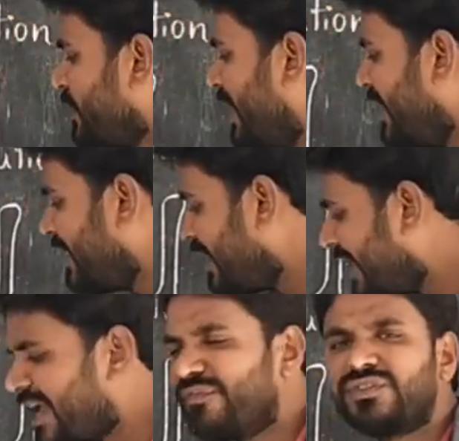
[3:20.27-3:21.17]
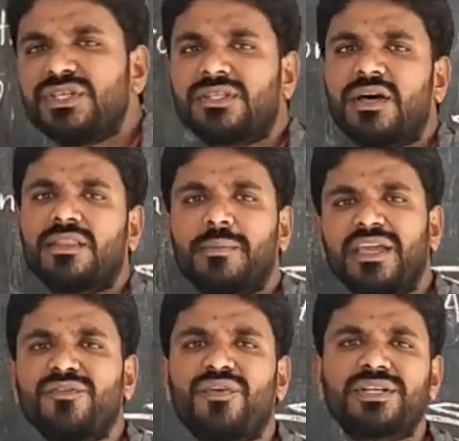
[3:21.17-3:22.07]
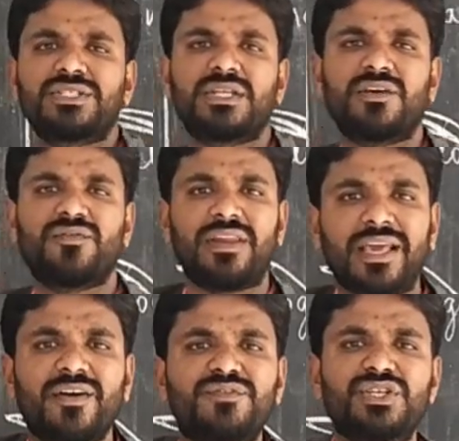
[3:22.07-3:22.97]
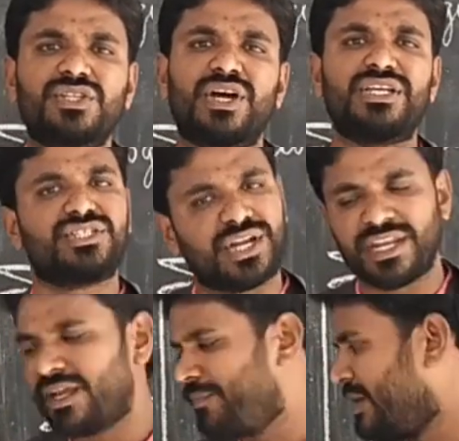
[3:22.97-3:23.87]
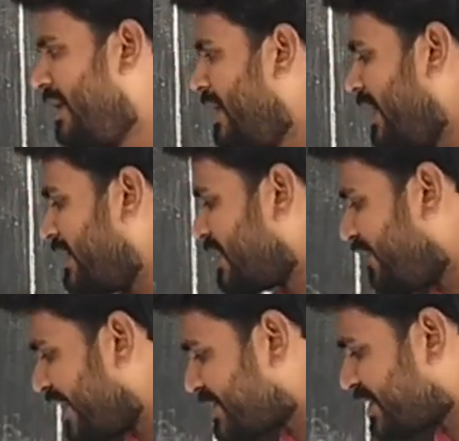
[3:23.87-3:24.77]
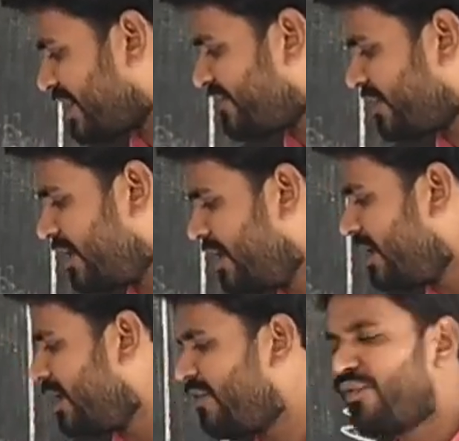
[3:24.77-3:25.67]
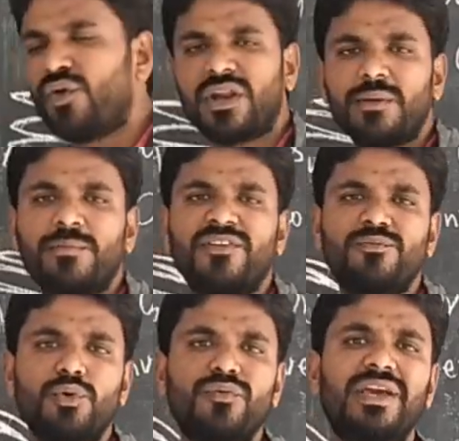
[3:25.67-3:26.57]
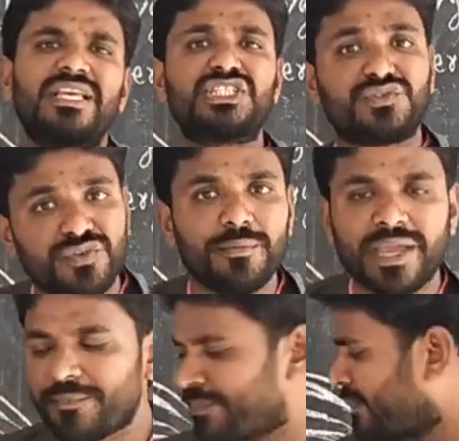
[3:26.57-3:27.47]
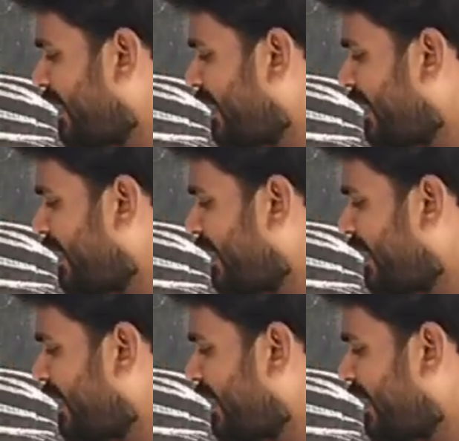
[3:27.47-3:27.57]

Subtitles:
And the leg of cheetah, the main function of leg of cheetah is running, and the function of a forelimb of blue whale is swimming,